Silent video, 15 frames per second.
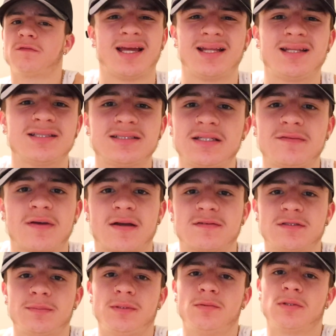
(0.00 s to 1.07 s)
It doesn't even have
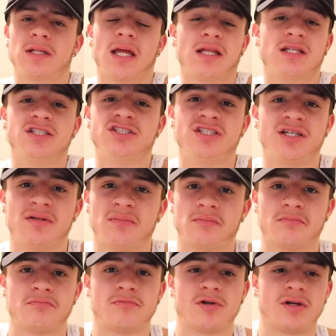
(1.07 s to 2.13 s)
to be with like the
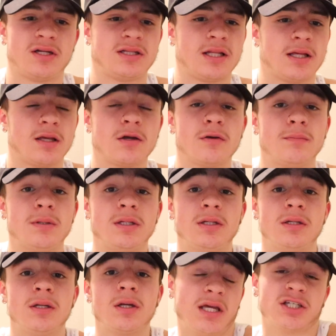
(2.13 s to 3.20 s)
gym or anything. It could
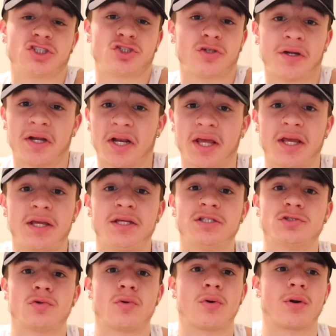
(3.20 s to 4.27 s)
be get straight A's
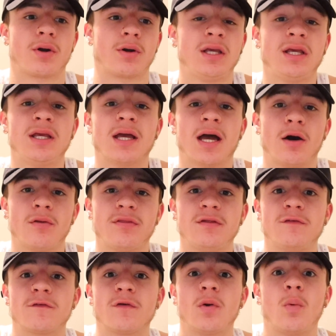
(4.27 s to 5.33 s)
or eat healthy
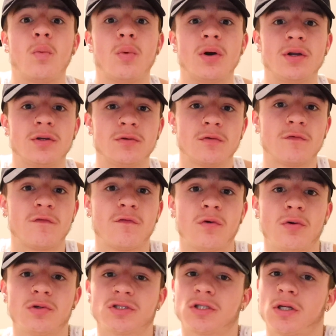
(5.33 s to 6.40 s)
for one
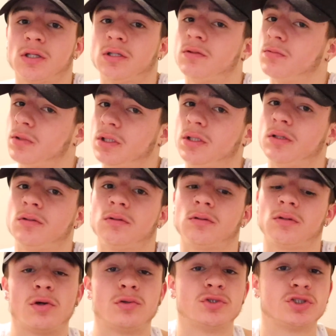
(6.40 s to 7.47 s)
full solid week,
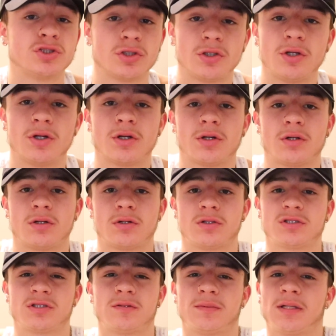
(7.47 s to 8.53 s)
no sugar or
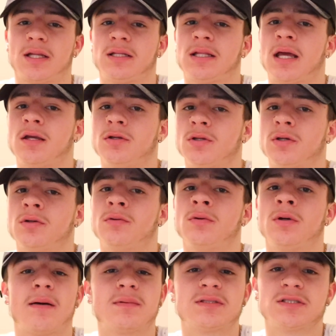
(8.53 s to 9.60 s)
something like that, you know.
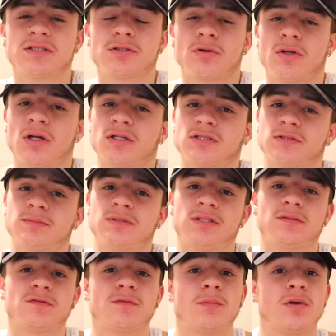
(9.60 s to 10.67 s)
I'm gonna just throw y'all some
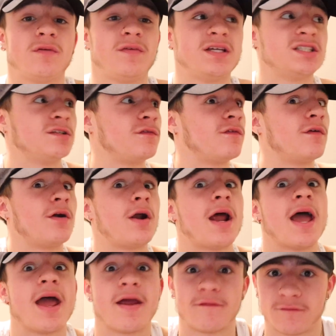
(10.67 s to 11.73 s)
tips for motivation for
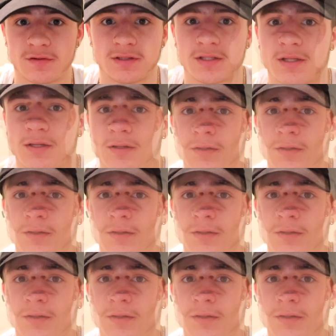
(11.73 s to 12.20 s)
everything.